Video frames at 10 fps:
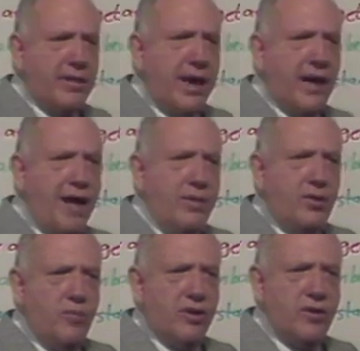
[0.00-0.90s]
they gave me
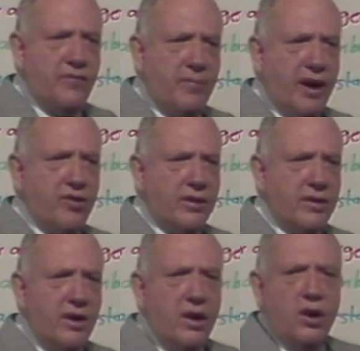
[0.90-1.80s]
too much information?
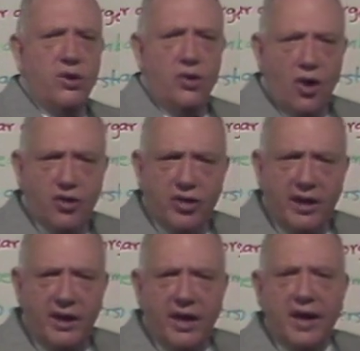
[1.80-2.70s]

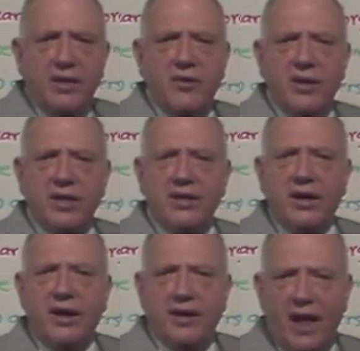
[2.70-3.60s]
Usually, there isn't
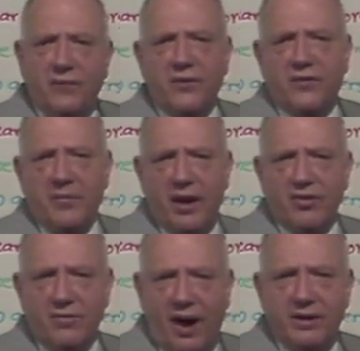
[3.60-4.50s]
enough
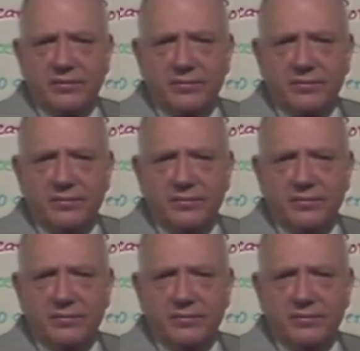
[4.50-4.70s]
information, right?